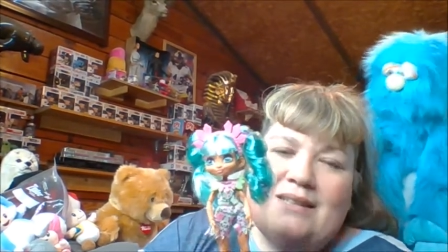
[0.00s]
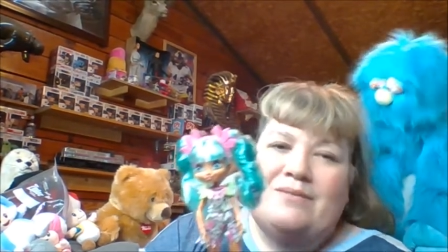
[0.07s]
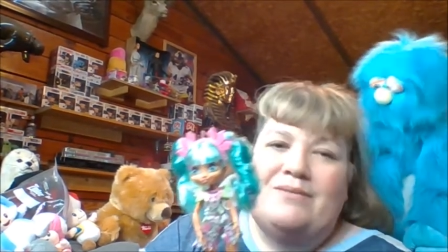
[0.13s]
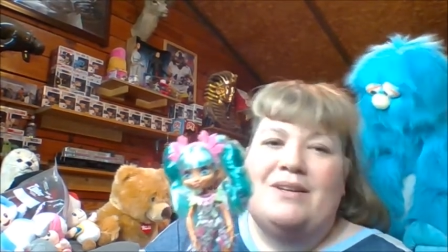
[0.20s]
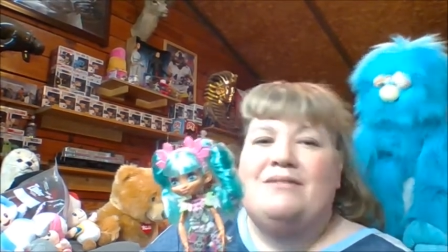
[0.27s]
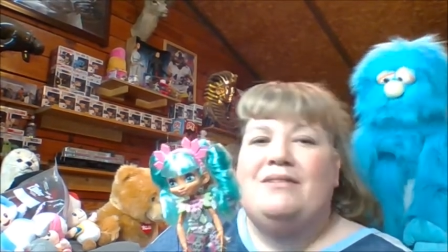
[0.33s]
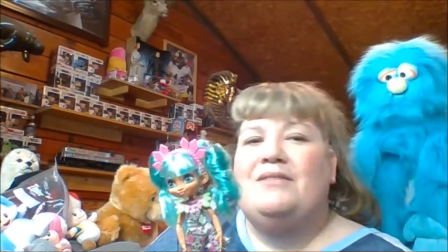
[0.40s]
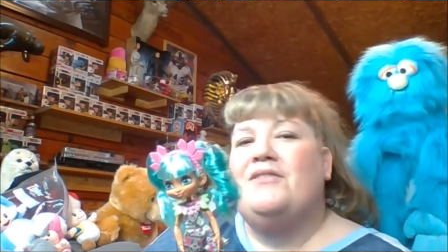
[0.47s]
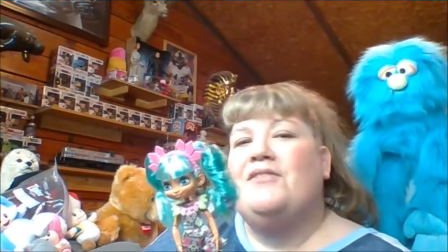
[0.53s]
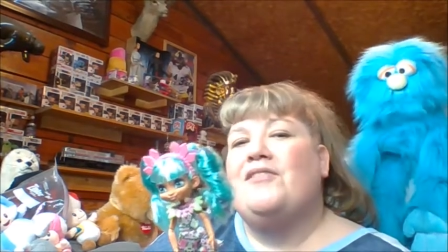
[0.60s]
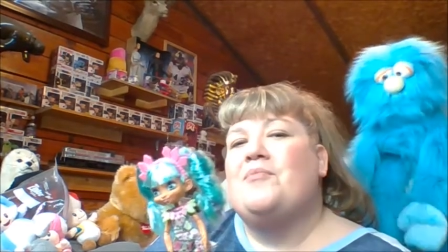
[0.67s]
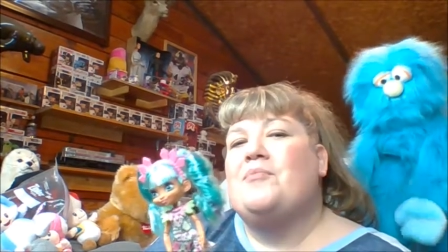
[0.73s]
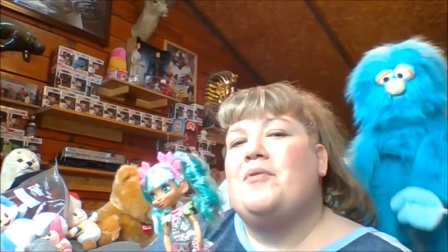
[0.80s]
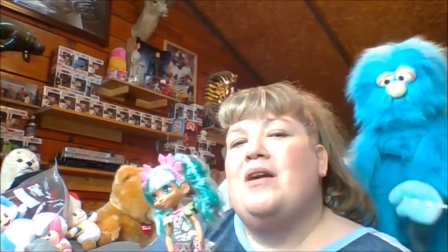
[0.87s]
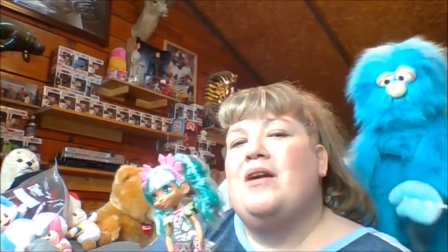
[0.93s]
five hundred
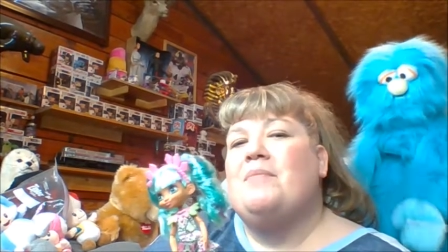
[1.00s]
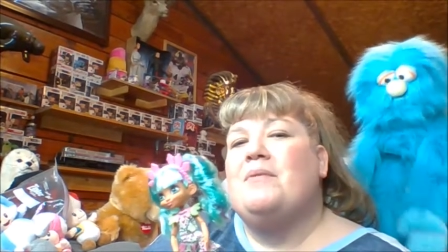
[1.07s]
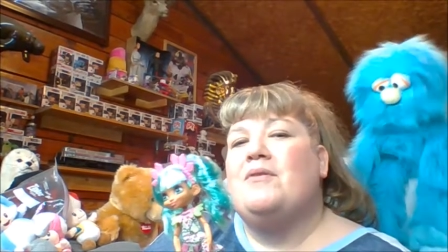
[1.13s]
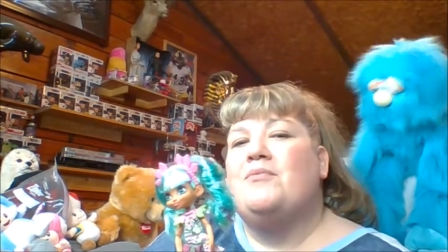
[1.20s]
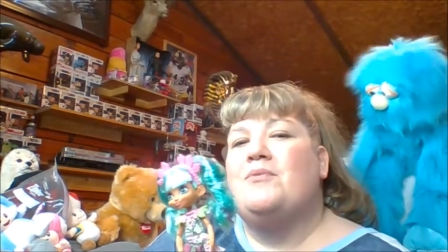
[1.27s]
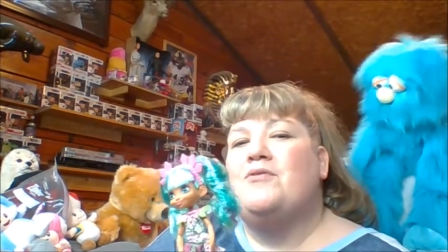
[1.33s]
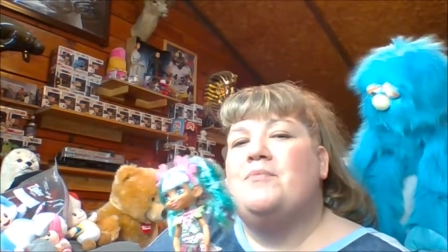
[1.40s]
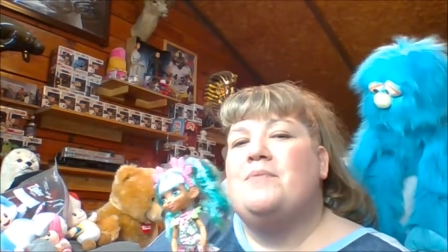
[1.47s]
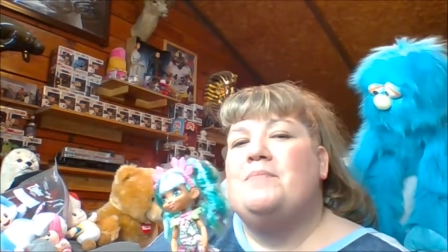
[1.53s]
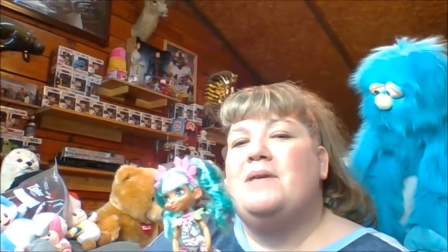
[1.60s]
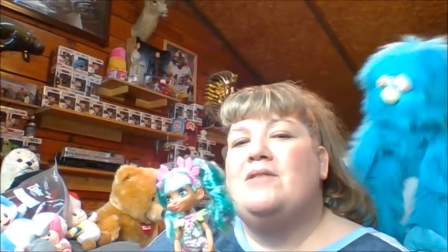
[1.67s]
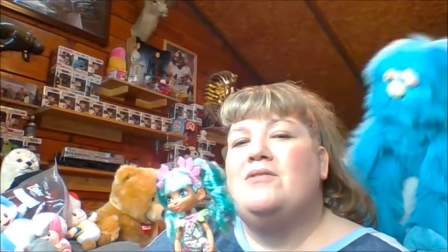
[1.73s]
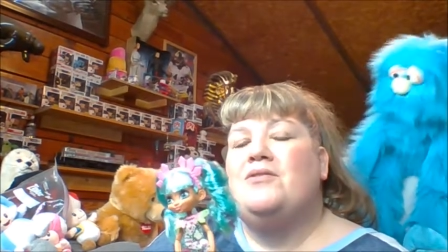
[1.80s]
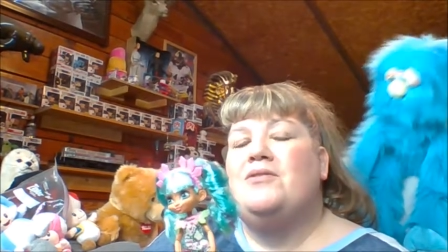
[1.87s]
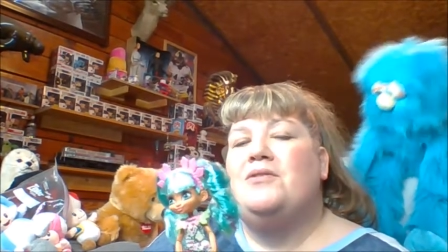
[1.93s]
subscribers, which would
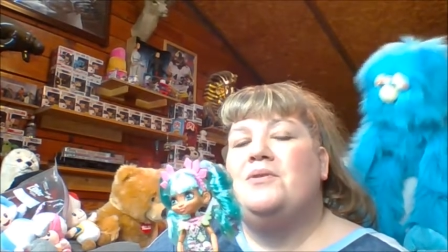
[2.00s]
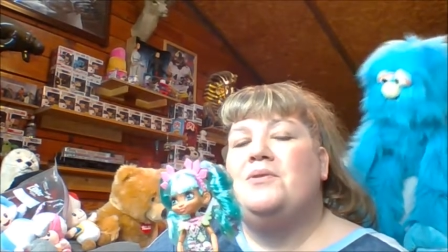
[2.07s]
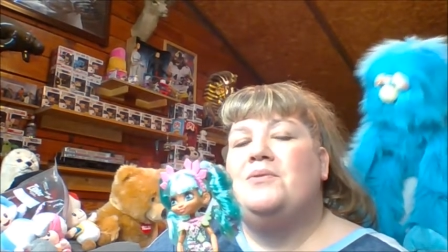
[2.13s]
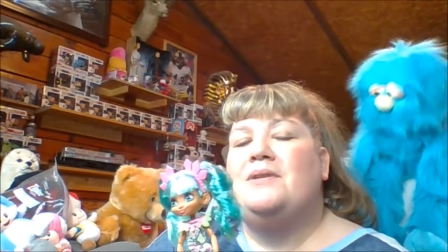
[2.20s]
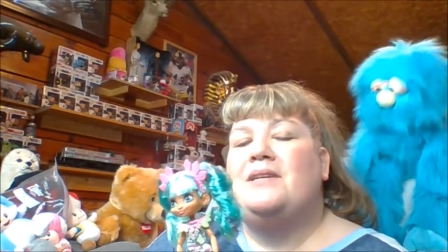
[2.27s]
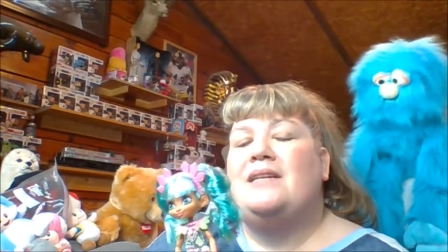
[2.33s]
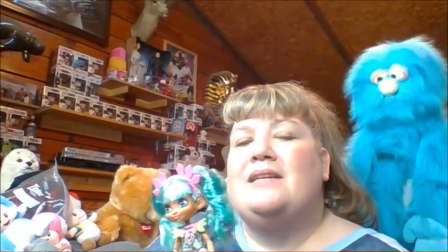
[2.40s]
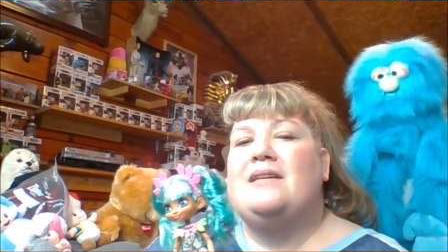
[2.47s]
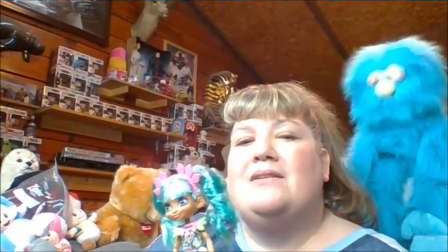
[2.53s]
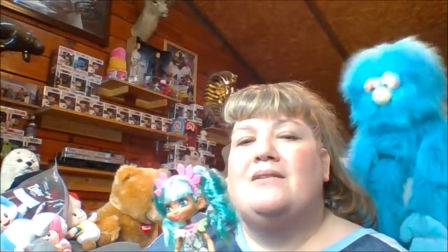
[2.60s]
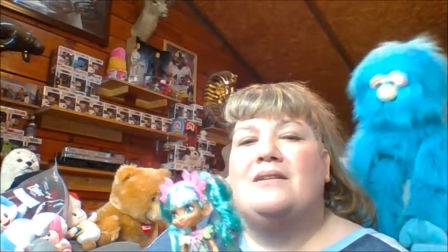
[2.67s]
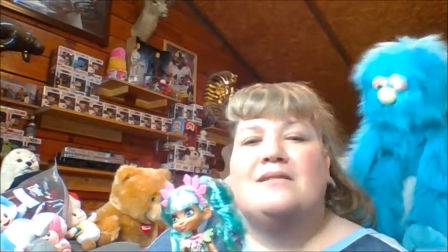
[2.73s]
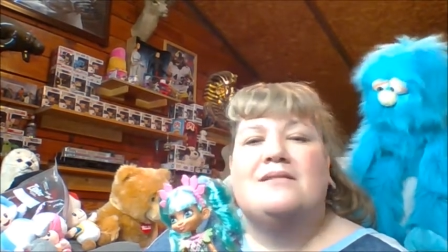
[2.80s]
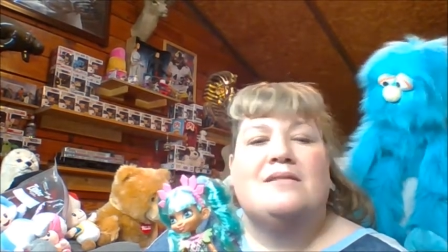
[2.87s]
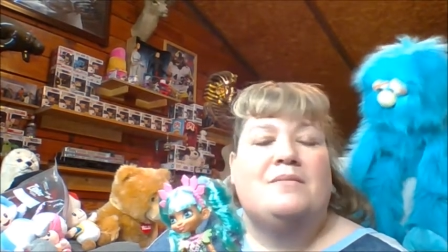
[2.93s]
be totally
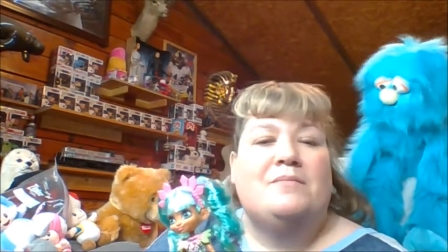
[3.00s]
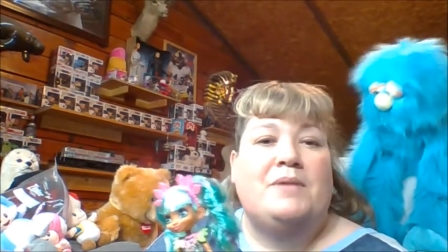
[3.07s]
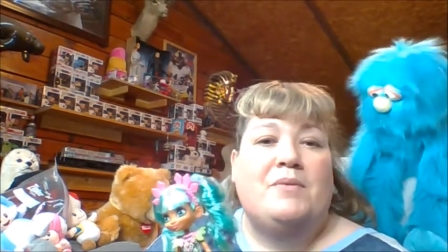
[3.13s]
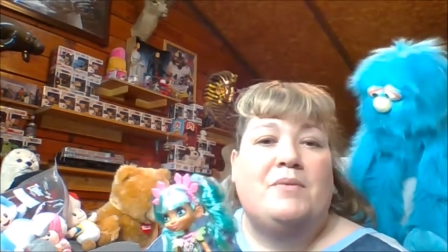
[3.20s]
awesome. That